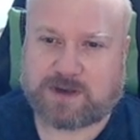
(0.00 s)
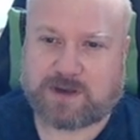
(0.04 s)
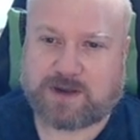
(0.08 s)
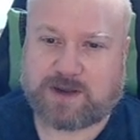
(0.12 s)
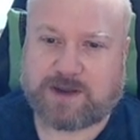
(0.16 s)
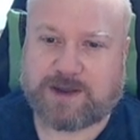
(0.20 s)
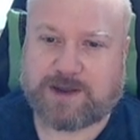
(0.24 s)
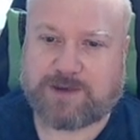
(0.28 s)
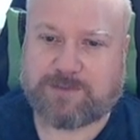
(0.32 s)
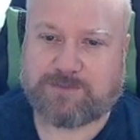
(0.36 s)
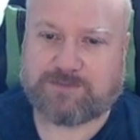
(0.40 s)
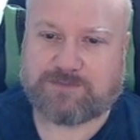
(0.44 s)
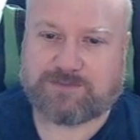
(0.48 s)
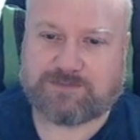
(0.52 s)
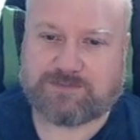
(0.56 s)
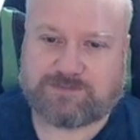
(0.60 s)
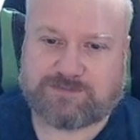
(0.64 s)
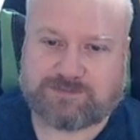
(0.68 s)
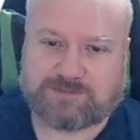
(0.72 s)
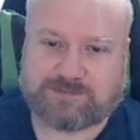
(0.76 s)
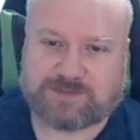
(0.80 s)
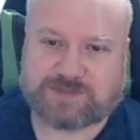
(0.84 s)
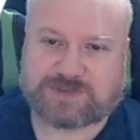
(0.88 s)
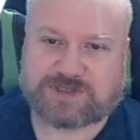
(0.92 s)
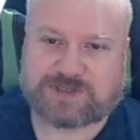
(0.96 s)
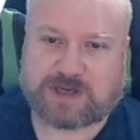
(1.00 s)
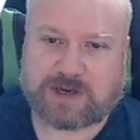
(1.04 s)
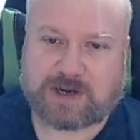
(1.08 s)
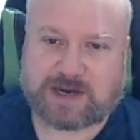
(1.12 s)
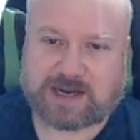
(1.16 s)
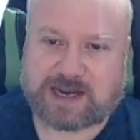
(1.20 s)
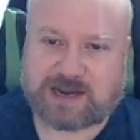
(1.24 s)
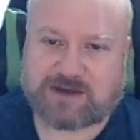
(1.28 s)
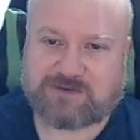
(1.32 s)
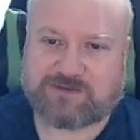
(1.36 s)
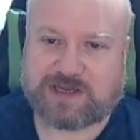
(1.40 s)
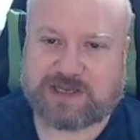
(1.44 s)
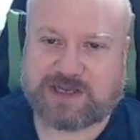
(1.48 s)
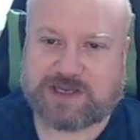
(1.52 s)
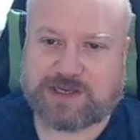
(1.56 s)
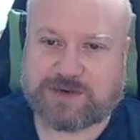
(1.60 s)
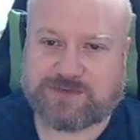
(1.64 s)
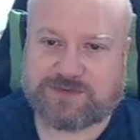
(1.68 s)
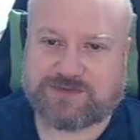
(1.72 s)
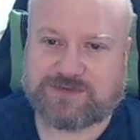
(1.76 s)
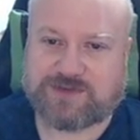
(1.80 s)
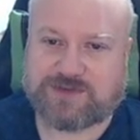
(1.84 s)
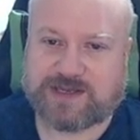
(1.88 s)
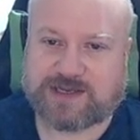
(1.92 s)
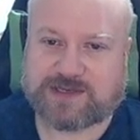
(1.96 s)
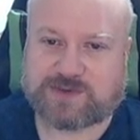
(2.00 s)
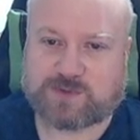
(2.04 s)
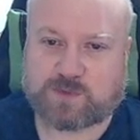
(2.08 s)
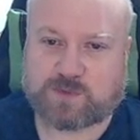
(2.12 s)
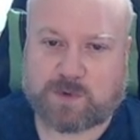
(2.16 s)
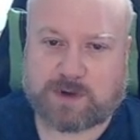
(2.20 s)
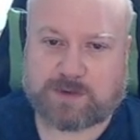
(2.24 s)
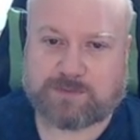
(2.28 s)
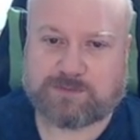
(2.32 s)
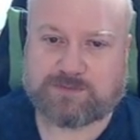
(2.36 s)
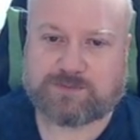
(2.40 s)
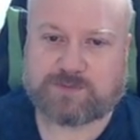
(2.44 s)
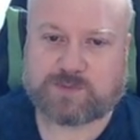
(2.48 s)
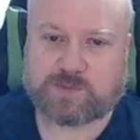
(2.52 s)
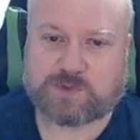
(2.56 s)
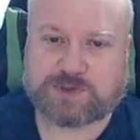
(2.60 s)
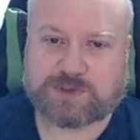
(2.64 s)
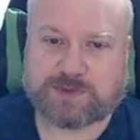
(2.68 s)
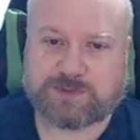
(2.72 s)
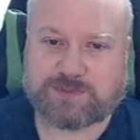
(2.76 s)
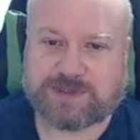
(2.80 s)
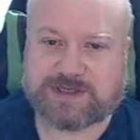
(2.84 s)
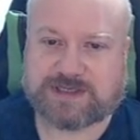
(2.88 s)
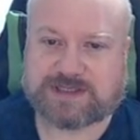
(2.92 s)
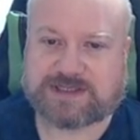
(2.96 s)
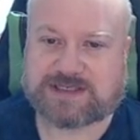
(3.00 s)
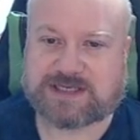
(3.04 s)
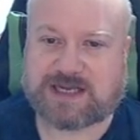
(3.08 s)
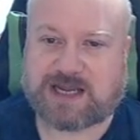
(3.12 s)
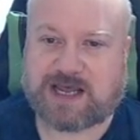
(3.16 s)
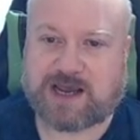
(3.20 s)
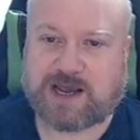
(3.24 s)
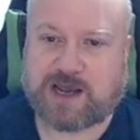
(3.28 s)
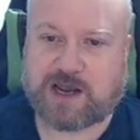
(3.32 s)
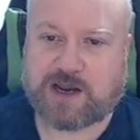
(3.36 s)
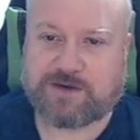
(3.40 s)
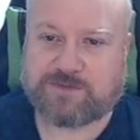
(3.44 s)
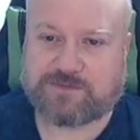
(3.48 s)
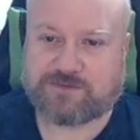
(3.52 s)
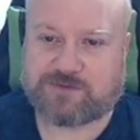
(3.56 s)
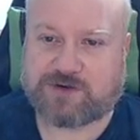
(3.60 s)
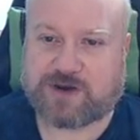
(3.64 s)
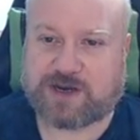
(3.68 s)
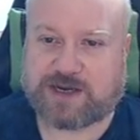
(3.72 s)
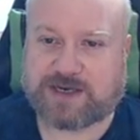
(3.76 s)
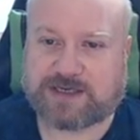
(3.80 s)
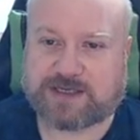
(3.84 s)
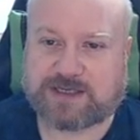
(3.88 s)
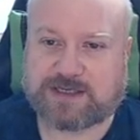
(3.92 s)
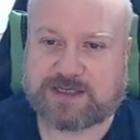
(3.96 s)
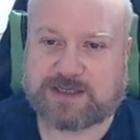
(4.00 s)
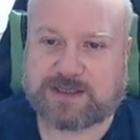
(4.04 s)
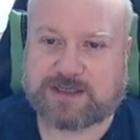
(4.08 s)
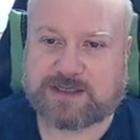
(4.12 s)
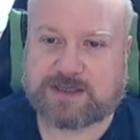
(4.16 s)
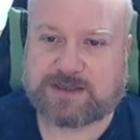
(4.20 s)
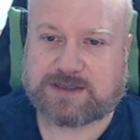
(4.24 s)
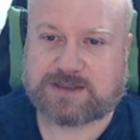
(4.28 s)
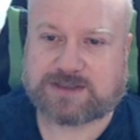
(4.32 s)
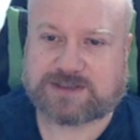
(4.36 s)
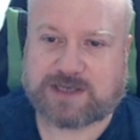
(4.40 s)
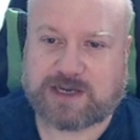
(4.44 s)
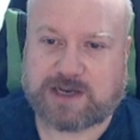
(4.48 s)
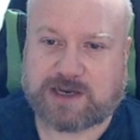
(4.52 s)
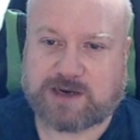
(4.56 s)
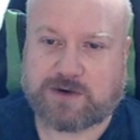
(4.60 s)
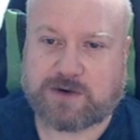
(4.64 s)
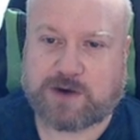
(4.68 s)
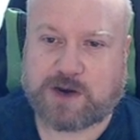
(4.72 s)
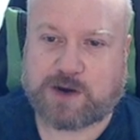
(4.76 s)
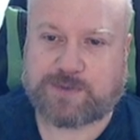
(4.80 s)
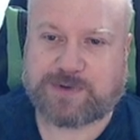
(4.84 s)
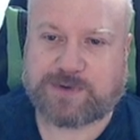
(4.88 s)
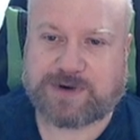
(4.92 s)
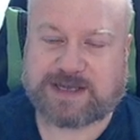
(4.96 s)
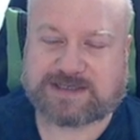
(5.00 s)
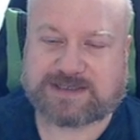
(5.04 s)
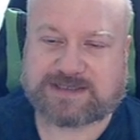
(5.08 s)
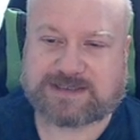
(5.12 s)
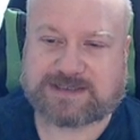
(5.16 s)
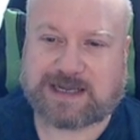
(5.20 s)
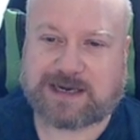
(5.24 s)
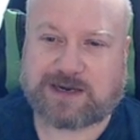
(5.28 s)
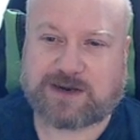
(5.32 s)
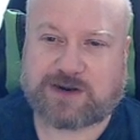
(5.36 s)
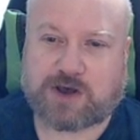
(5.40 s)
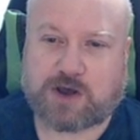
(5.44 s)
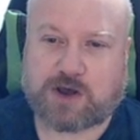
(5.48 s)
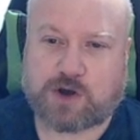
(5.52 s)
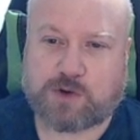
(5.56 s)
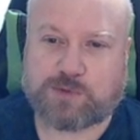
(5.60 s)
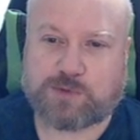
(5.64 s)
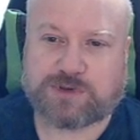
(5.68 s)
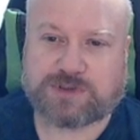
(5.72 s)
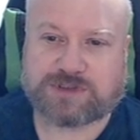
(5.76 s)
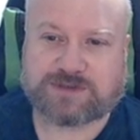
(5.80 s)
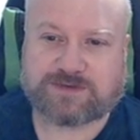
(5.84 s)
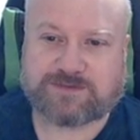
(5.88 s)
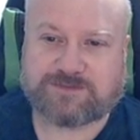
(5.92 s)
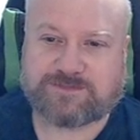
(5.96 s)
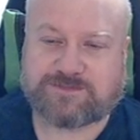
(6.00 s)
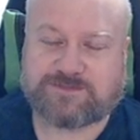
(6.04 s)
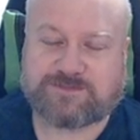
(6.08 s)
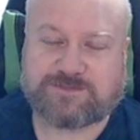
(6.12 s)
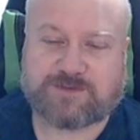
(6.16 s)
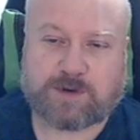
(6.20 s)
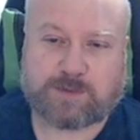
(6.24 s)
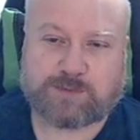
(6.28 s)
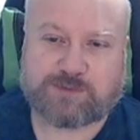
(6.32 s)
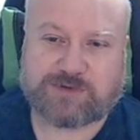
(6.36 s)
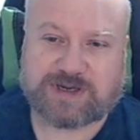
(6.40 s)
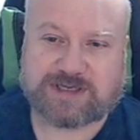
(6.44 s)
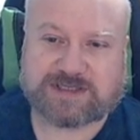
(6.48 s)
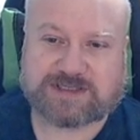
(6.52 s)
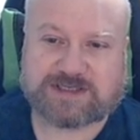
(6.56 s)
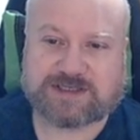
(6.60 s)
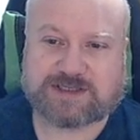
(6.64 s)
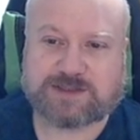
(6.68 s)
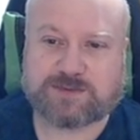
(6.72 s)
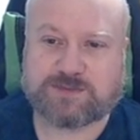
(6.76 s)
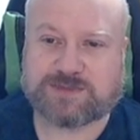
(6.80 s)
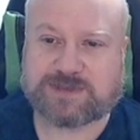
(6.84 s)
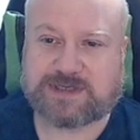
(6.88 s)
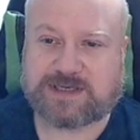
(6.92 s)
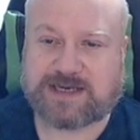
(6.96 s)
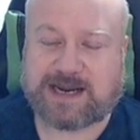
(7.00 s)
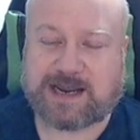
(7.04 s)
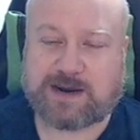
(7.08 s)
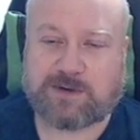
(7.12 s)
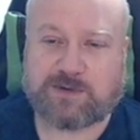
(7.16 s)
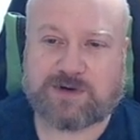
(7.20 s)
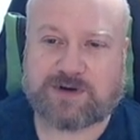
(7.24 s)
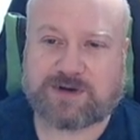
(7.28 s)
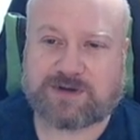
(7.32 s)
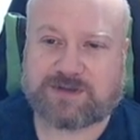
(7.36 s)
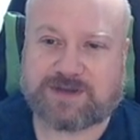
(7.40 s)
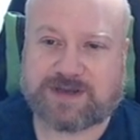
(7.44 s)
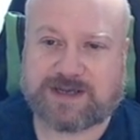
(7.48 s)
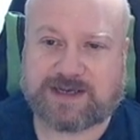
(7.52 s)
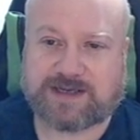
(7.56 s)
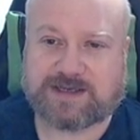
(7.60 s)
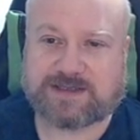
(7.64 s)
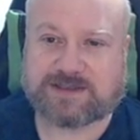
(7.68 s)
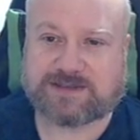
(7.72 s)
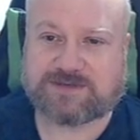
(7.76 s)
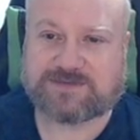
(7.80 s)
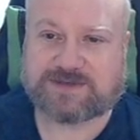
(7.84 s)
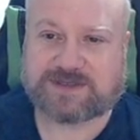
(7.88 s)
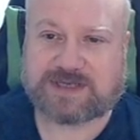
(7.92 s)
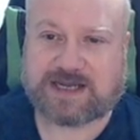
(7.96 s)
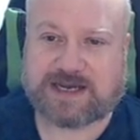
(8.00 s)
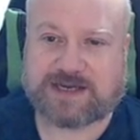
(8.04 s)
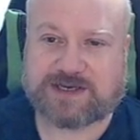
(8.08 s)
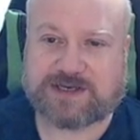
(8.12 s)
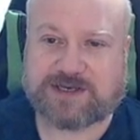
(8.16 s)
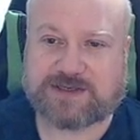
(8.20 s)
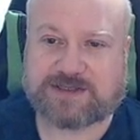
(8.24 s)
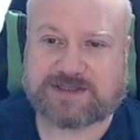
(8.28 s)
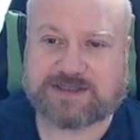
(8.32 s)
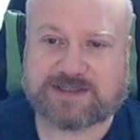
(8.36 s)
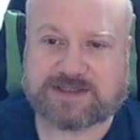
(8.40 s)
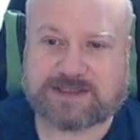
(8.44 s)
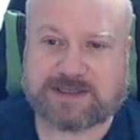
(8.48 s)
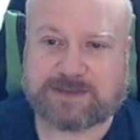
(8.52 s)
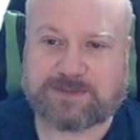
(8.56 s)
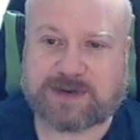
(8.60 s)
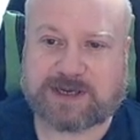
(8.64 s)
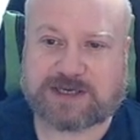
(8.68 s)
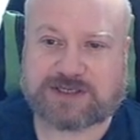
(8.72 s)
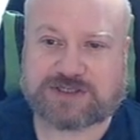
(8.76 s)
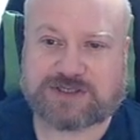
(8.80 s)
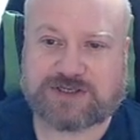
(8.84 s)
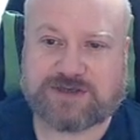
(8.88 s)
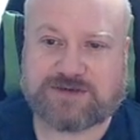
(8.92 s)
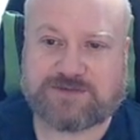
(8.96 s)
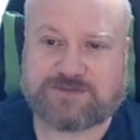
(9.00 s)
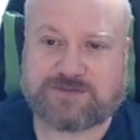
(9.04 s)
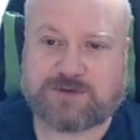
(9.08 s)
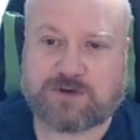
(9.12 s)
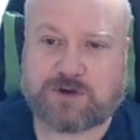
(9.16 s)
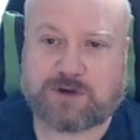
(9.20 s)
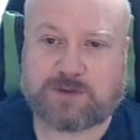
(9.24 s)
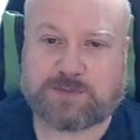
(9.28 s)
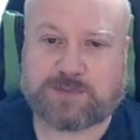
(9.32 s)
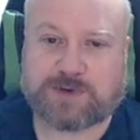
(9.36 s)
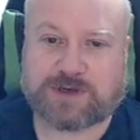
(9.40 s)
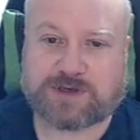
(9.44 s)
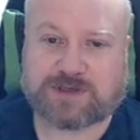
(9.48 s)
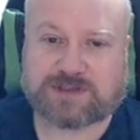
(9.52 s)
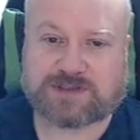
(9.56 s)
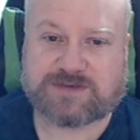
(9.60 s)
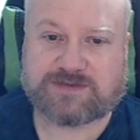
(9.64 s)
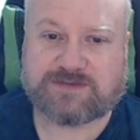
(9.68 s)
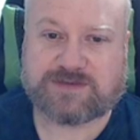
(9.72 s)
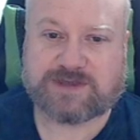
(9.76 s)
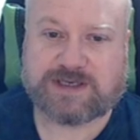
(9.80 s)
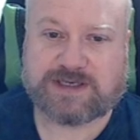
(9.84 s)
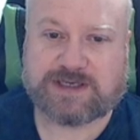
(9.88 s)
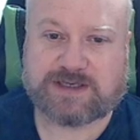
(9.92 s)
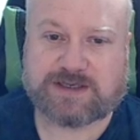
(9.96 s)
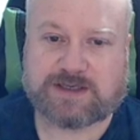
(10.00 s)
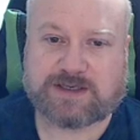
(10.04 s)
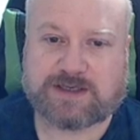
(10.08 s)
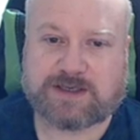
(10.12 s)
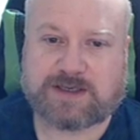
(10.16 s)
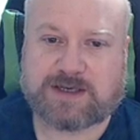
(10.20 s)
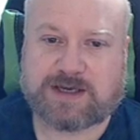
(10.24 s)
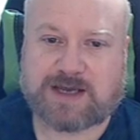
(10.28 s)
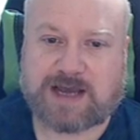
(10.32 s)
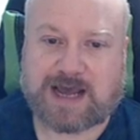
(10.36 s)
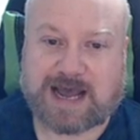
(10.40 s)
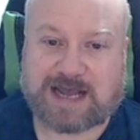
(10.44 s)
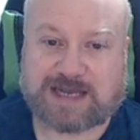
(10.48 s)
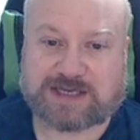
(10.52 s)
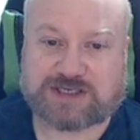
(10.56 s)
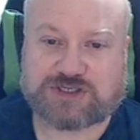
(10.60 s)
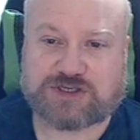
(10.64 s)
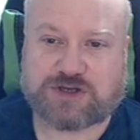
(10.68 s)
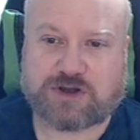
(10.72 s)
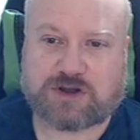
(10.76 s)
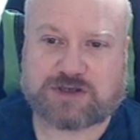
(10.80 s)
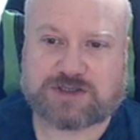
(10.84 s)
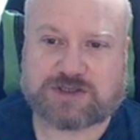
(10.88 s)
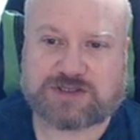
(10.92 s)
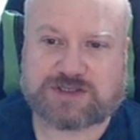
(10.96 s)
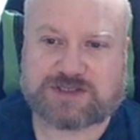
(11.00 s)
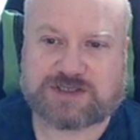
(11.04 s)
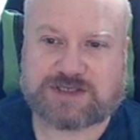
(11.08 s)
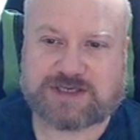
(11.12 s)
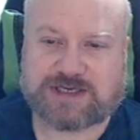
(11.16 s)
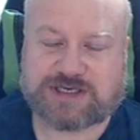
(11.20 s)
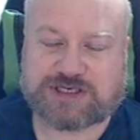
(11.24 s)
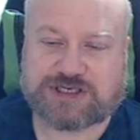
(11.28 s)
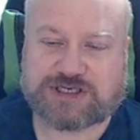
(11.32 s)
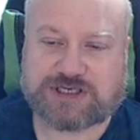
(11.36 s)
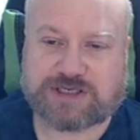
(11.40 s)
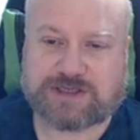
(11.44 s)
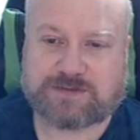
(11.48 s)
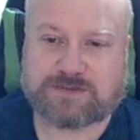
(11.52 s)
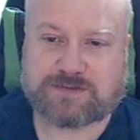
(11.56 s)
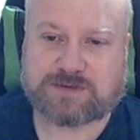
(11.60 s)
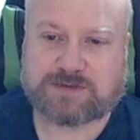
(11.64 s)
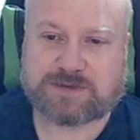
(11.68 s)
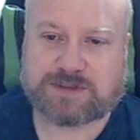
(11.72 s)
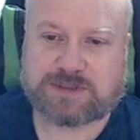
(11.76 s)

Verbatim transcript: So I can't really use this one, which should be a slight override. So OpenSSL and a whole bunch of operating systems and network things have started using SIMHash24 because of the HashDOS issue.